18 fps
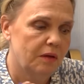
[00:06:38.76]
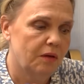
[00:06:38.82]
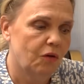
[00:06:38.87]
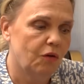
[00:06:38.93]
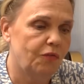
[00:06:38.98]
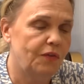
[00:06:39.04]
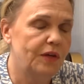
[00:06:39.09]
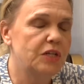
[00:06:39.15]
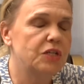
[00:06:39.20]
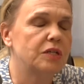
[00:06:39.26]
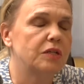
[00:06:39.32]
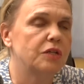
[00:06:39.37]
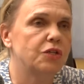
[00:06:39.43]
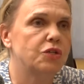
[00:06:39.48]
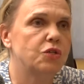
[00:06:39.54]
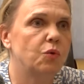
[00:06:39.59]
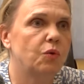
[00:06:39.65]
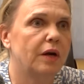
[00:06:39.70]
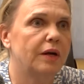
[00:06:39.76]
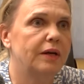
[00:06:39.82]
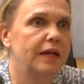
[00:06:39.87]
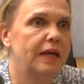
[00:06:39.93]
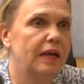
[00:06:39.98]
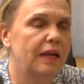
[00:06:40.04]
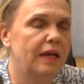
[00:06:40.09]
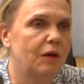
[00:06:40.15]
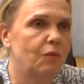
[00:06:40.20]
officials who are
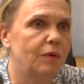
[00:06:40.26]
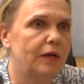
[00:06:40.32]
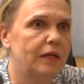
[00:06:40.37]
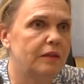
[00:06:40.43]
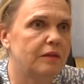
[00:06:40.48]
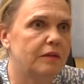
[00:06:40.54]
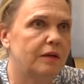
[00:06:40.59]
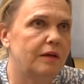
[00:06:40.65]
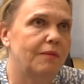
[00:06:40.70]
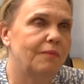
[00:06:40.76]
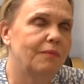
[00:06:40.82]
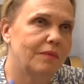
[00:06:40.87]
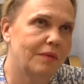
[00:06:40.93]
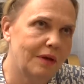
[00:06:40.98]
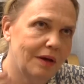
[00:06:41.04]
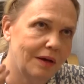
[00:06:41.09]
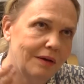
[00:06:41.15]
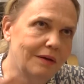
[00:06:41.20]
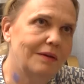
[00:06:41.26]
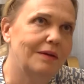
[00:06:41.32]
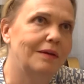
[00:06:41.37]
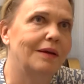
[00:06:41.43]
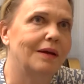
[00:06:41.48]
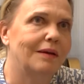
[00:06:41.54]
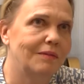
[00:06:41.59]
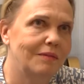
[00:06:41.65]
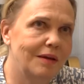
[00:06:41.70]
dealing with
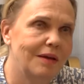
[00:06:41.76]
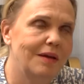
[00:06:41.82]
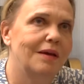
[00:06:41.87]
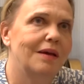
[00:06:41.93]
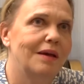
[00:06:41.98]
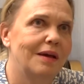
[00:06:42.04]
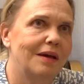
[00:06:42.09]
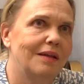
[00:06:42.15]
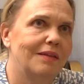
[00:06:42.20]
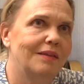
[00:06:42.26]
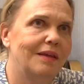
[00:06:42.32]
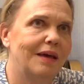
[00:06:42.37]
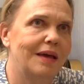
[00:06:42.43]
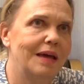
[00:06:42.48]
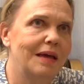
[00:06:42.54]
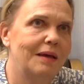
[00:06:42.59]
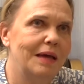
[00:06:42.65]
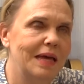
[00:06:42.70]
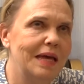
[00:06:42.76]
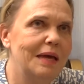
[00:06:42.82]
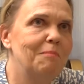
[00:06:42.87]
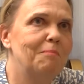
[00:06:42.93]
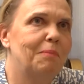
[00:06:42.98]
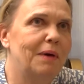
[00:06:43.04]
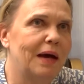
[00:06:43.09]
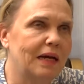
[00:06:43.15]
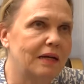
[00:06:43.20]
and the
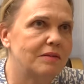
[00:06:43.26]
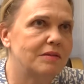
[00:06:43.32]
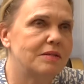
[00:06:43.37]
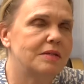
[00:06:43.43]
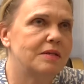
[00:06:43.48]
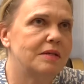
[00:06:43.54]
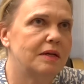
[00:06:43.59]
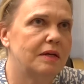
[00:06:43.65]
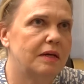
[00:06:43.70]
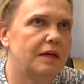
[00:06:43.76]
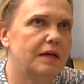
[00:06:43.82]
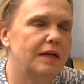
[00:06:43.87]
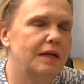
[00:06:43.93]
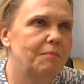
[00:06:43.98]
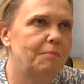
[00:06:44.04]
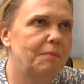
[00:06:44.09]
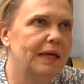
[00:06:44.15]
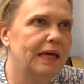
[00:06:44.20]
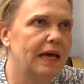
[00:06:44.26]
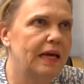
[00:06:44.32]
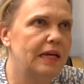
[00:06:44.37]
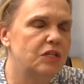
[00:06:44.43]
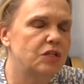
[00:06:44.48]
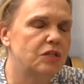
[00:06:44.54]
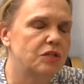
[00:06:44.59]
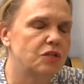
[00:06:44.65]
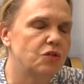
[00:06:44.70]
impact and
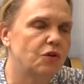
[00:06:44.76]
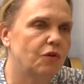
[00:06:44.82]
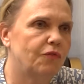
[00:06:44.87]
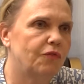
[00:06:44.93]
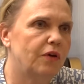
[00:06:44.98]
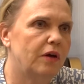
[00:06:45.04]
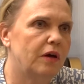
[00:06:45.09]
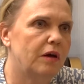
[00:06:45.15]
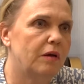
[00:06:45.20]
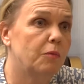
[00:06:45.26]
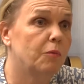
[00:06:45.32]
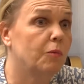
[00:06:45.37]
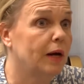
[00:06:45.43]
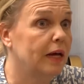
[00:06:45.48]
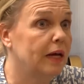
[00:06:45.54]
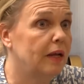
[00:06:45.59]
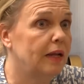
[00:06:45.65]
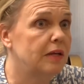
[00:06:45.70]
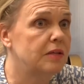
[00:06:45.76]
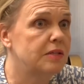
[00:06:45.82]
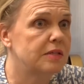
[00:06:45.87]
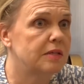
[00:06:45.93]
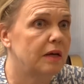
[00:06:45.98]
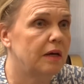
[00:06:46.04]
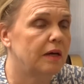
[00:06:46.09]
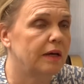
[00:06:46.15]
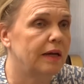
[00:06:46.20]
implications of
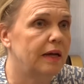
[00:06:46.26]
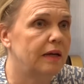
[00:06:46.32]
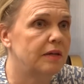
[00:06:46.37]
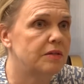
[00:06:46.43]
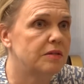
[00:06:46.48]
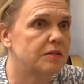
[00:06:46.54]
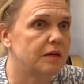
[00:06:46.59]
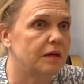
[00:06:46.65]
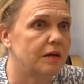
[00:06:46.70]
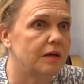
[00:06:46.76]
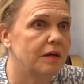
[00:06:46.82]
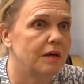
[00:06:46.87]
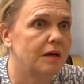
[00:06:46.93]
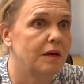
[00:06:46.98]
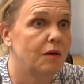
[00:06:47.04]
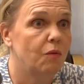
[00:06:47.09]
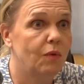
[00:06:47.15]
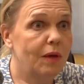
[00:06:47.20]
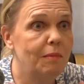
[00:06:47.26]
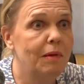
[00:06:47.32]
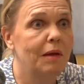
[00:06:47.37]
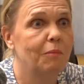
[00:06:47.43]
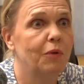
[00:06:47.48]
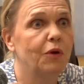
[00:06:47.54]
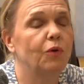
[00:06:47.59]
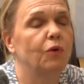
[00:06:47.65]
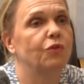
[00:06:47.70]
violence against
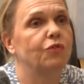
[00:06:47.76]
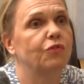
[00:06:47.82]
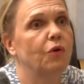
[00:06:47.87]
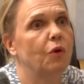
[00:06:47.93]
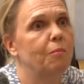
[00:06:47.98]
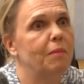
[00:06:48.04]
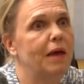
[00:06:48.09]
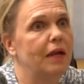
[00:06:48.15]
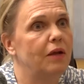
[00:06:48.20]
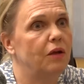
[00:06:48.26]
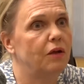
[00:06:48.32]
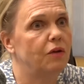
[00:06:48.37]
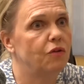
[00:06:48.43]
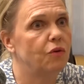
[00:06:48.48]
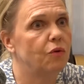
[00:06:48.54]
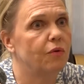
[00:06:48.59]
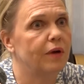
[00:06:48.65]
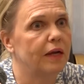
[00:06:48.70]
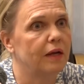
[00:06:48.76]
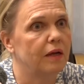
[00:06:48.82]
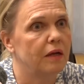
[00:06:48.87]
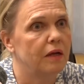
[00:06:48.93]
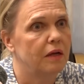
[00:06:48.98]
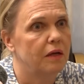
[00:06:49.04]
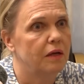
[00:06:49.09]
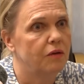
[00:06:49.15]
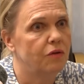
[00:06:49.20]
women, but also men
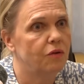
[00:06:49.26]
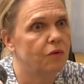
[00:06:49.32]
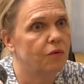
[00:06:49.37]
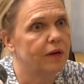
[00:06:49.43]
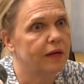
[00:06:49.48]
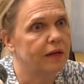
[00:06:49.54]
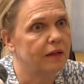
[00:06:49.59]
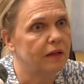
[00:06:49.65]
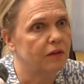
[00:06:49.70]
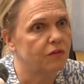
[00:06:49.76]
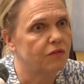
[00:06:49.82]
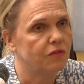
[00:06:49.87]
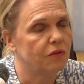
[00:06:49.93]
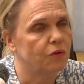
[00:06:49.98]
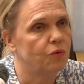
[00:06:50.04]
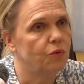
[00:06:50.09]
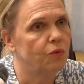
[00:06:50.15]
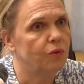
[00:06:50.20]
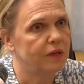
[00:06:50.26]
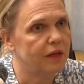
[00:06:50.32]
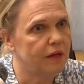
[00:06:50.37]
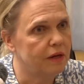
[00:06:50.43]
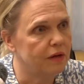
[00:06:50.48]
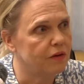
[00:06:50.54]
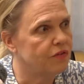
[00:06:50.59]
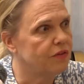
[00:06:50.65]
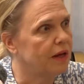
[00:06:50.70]
during these 2
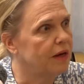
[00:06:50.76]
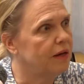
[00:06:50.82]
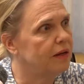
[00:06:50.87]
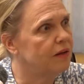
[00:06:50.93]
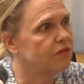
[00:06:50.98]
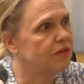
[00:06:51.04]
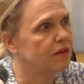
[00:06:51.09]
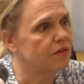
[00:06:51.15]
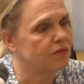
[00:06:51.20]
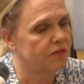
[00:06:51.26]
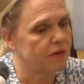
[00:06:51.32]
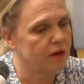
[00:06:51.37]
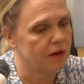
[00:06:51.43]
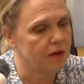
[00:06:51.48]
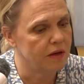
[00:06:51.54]
years. And this is